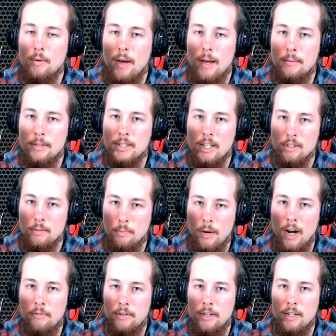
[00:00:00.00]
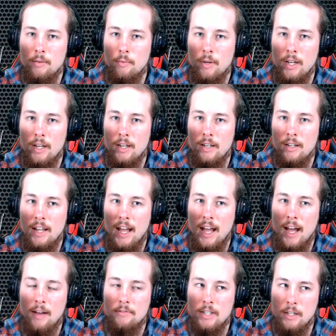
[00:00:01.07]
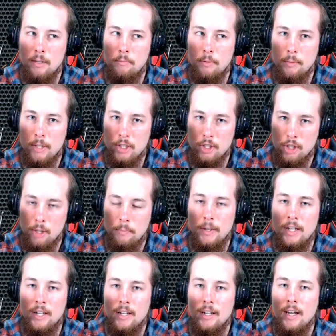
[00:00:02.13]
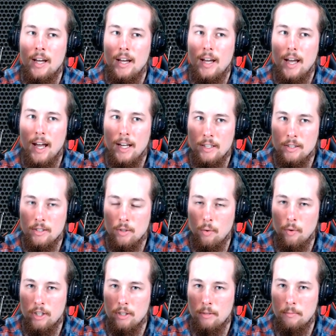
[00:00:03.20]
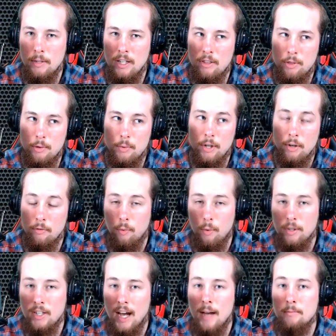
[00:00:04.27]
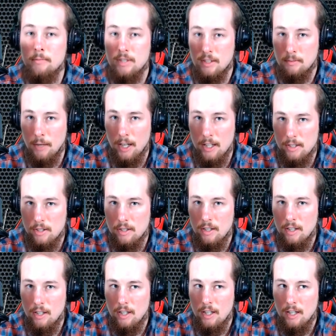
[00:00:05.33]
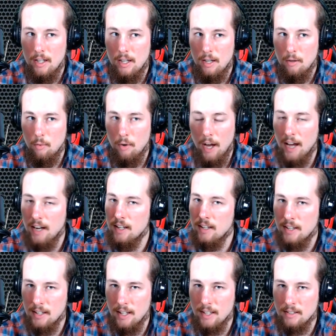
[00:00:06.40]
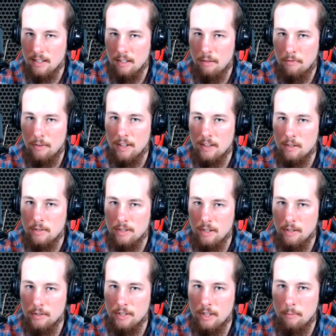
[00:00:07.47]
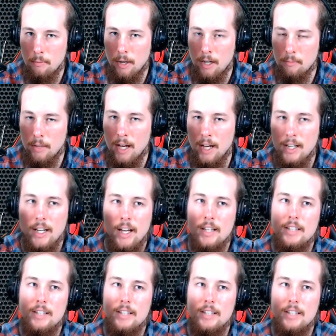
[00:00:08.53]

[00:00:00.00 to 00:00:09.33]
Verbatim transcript: Amazon's profit when they have to implement shipping and it's going to be three or four times as much? How do you think that's going to affect their sales and their bottom line?